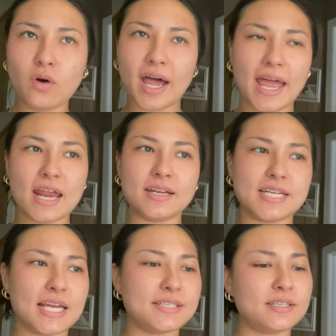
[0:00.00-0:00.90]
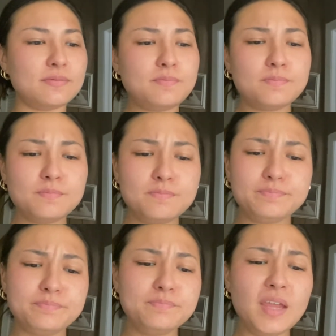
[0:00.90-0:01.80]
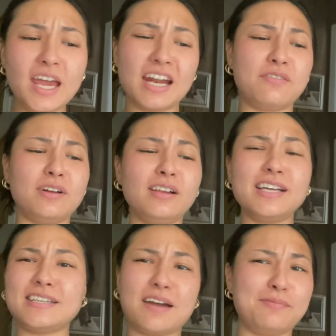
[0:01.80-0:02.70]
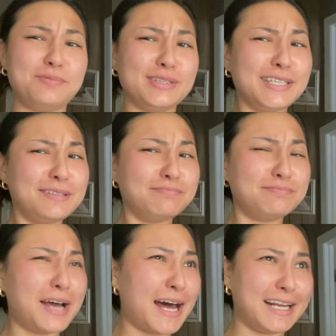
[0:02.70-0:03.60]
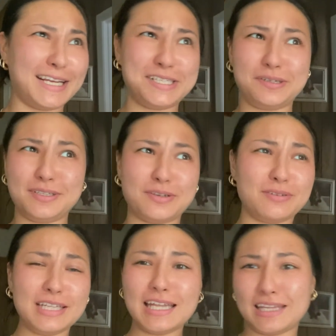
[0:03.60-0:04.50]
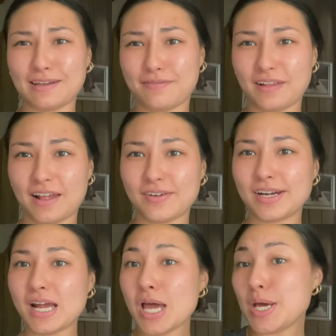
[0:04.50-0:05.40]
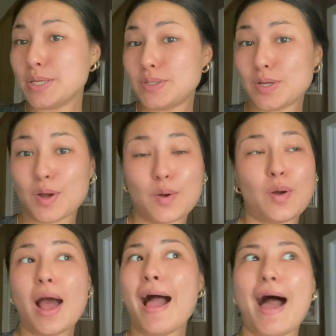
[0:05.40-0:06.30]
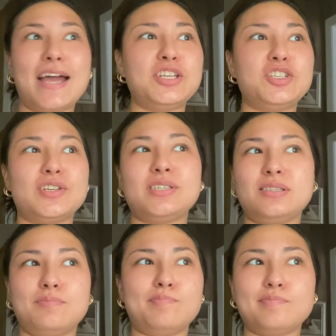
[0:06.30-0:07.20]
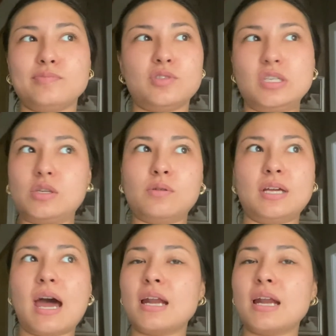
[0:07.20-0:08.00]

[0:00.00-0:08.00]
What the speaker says: I had a taste, and I realized I'm really not into it, don't really like the flavor, so I just only had a